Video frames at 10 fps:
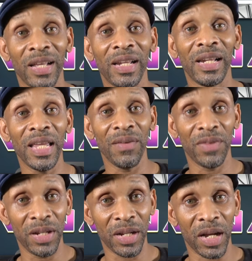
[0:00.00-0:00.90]
leave
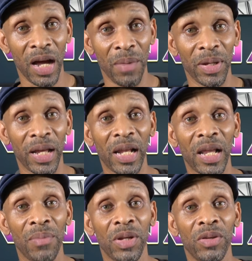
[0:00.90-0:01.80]
it in the comment and
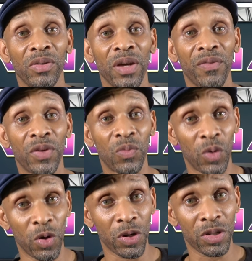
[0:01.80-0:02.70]
let me know if it
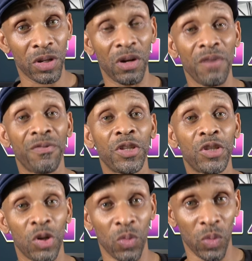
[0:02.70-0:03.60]
works or if
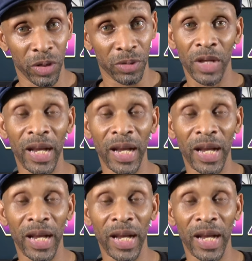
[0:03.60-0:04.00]
it don't work.